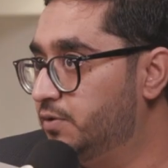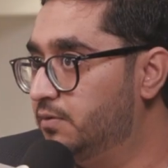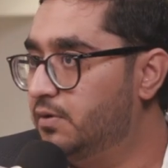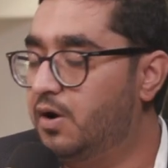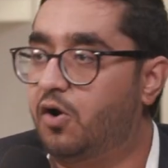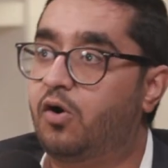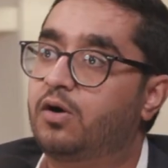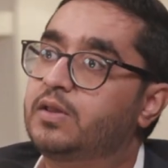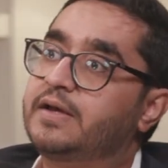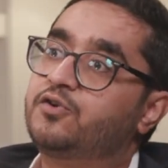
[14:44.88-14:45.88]
own,
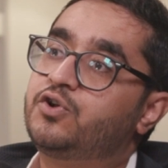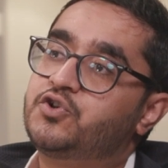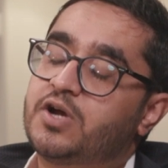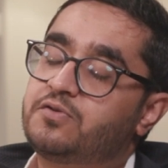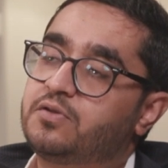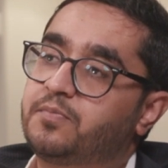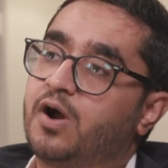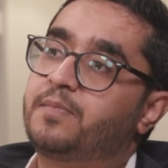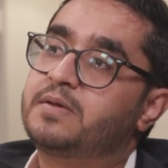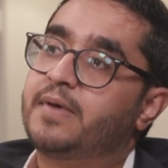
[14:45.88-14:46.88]
or they can reach out to the
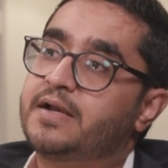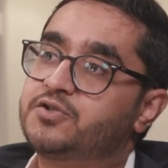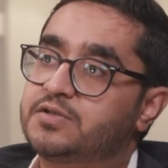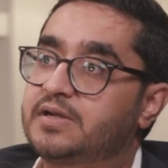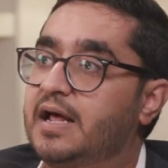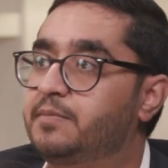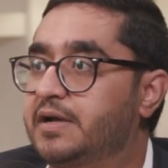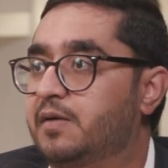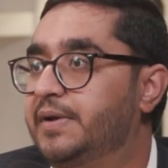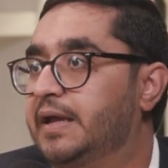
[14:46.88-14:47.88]
property manager that I'll be
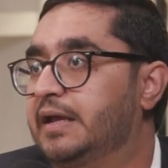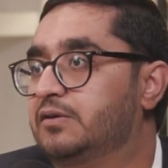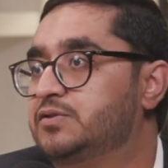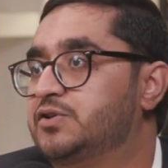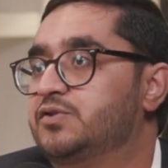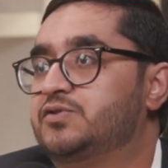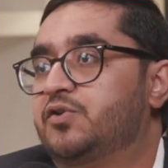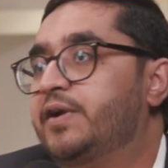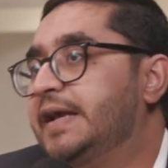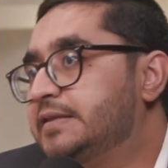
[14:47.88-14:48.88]
coming in on
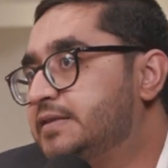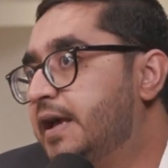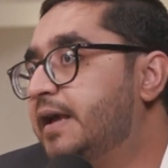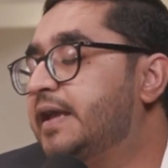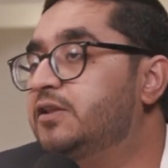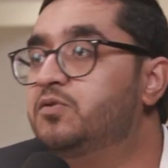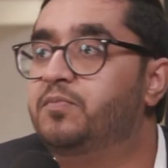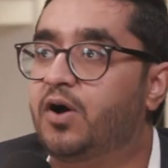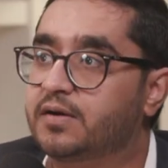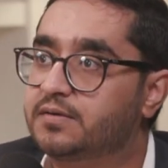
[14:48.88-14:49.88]
so-and-so dates. Can you
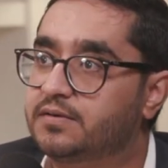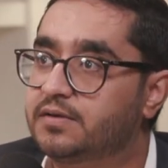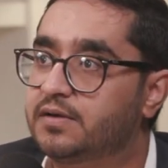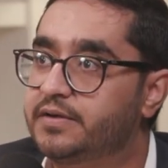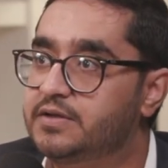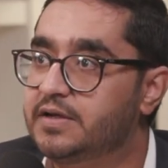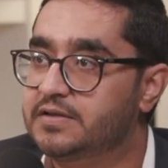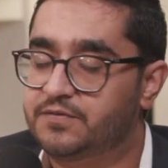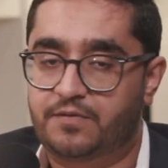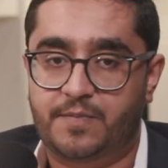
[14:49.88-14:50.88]
block the
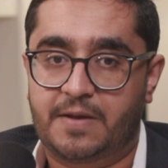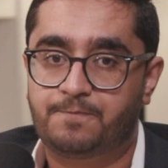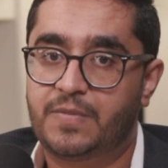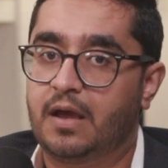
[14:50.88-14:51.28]
units for me?